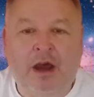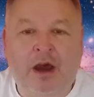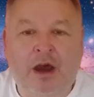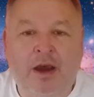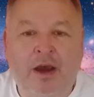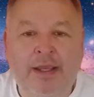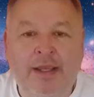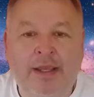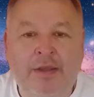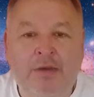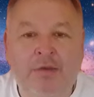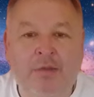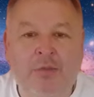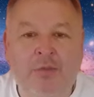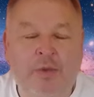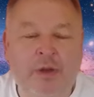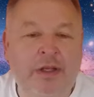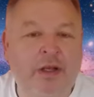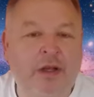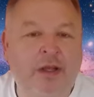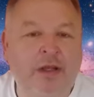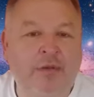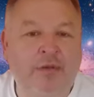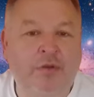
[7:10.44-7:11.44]

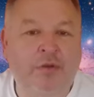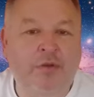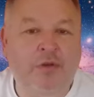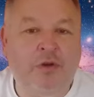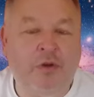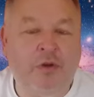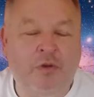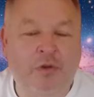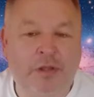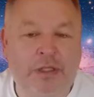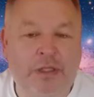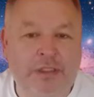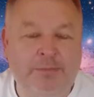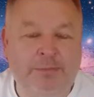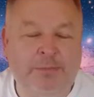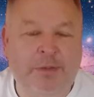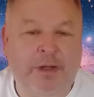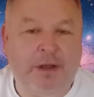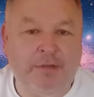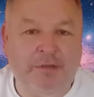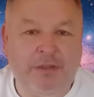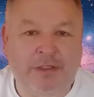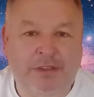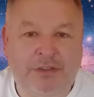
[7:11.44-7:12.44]
When I got on this
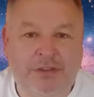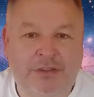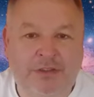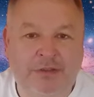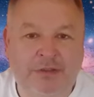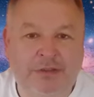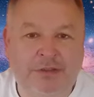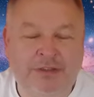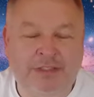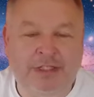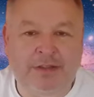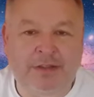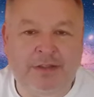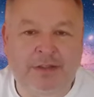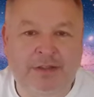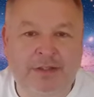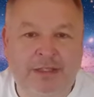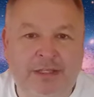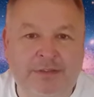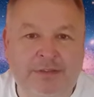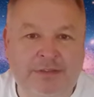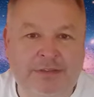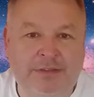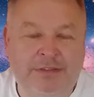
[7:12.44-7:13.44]
path in
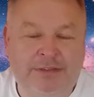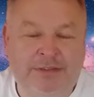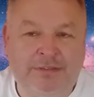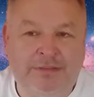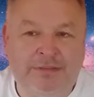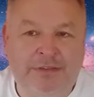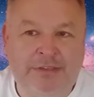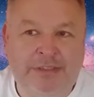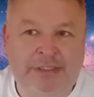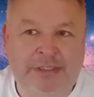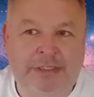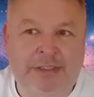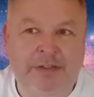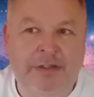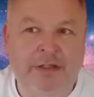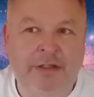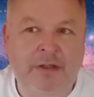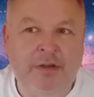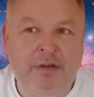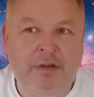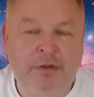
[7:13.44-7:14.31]
2017,